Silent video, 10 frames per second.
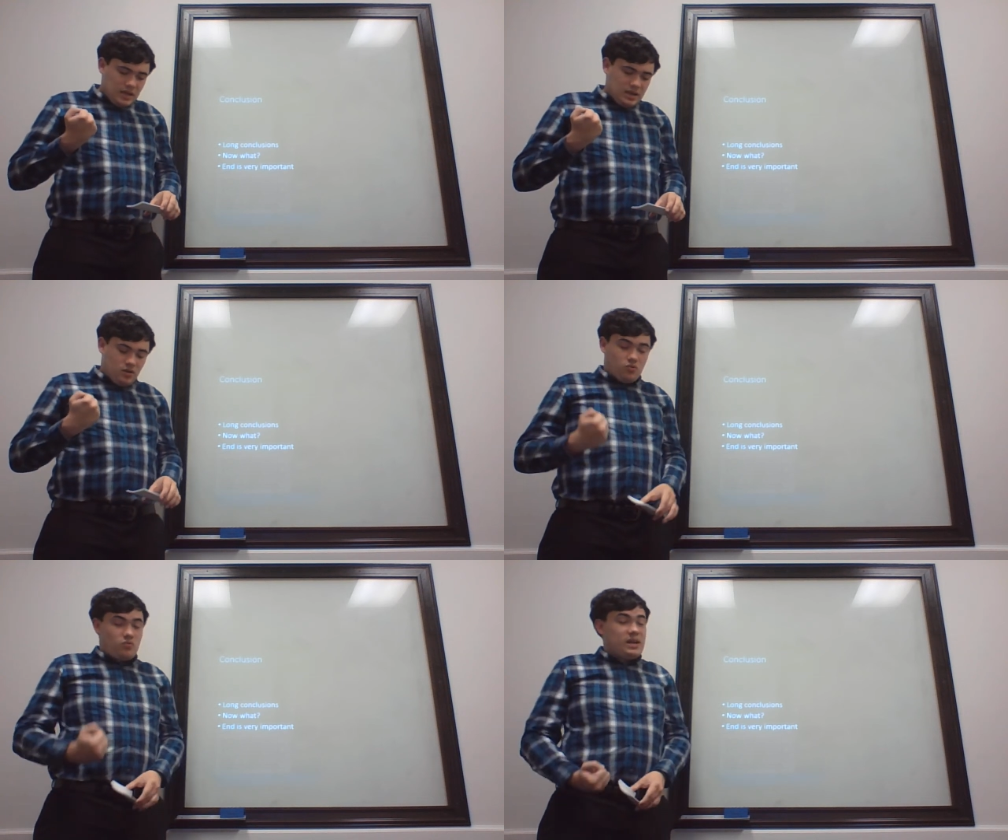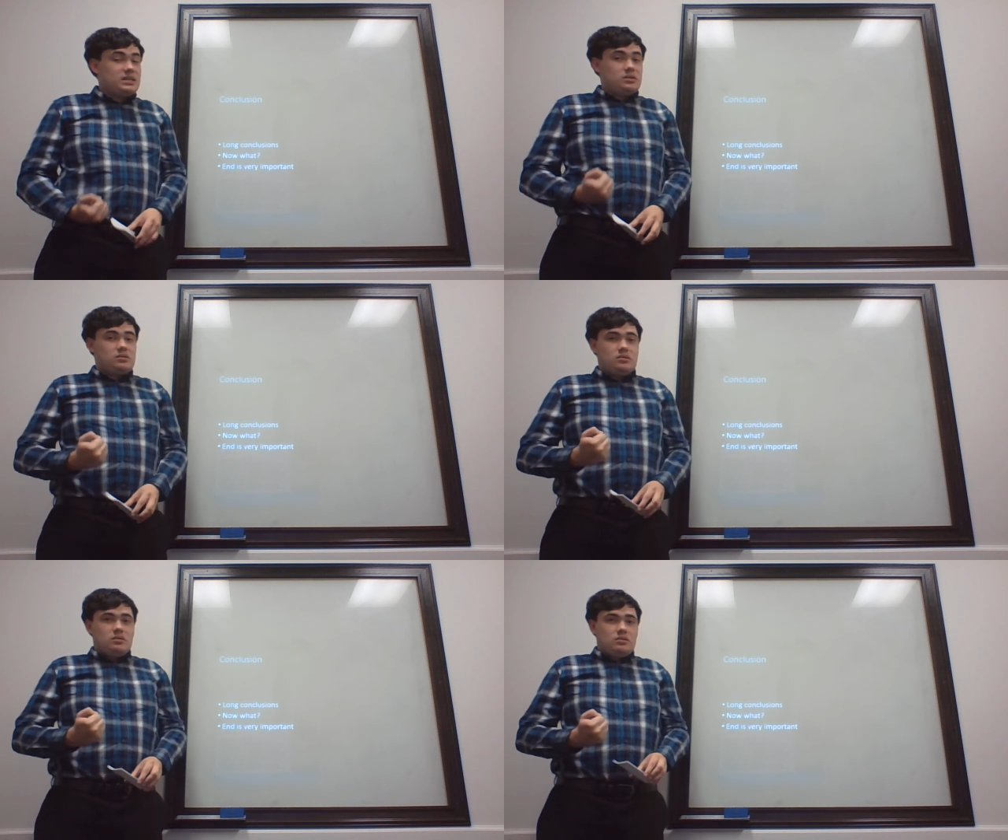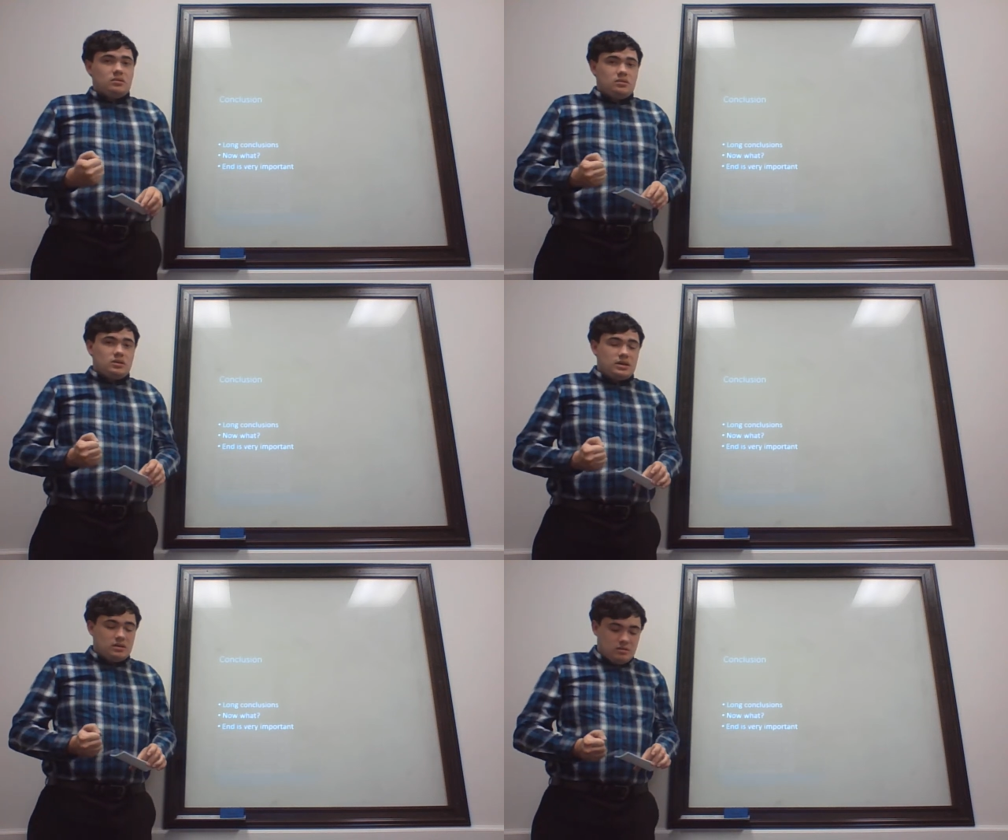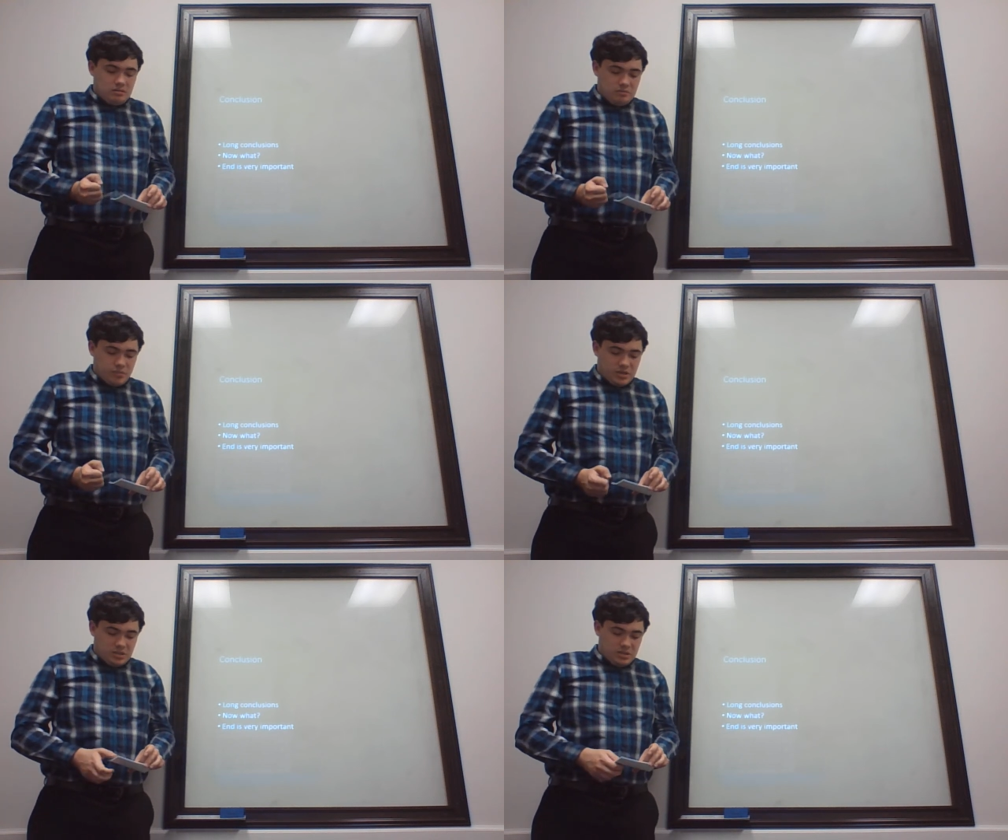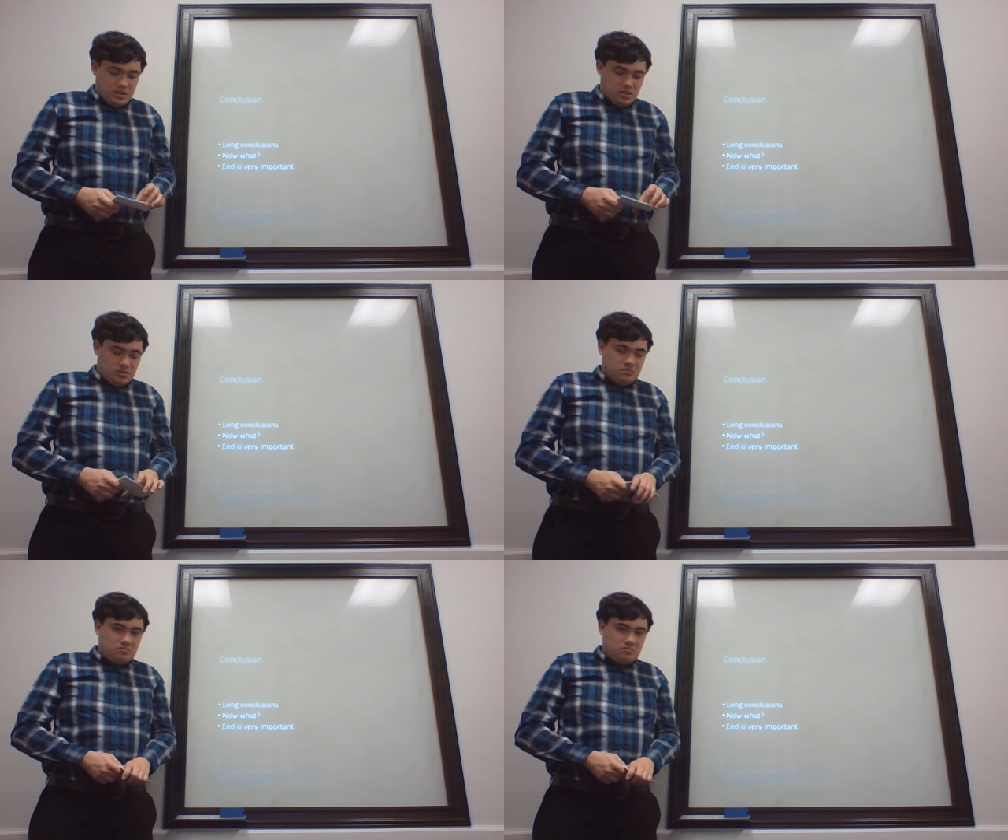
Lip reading: a great presentation.